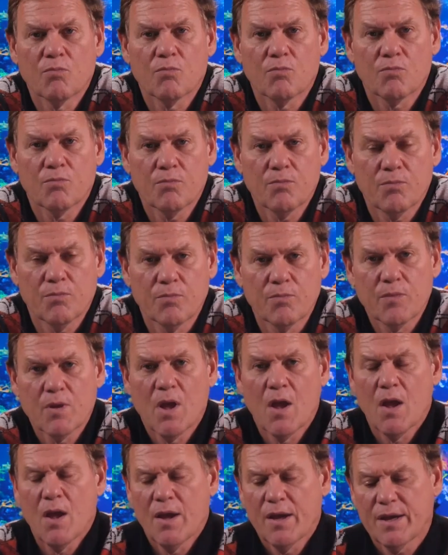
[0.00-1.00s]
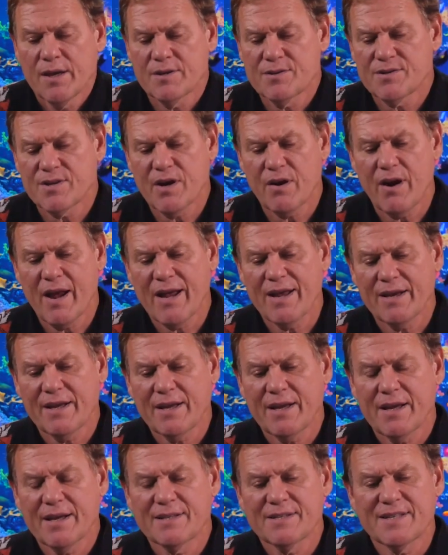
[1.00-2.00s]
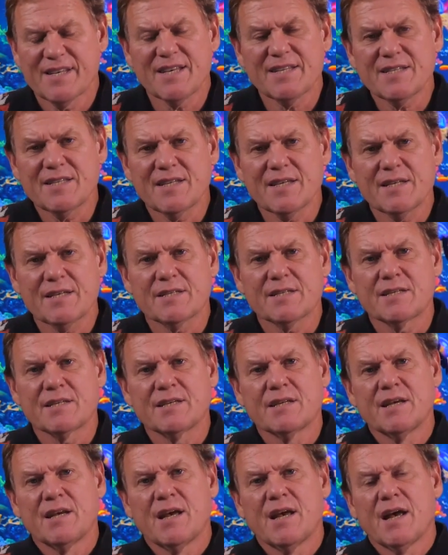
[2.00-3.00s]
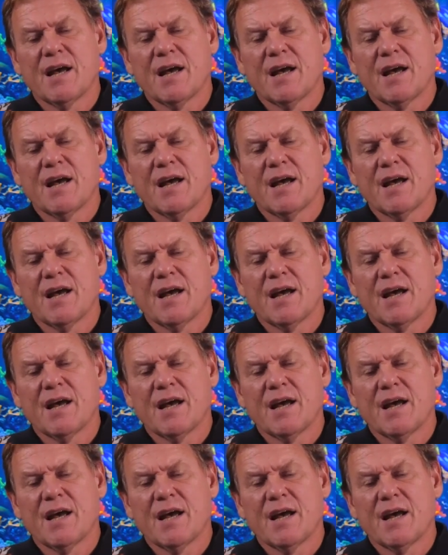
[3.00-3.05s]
Mm-hmm. Is there any existent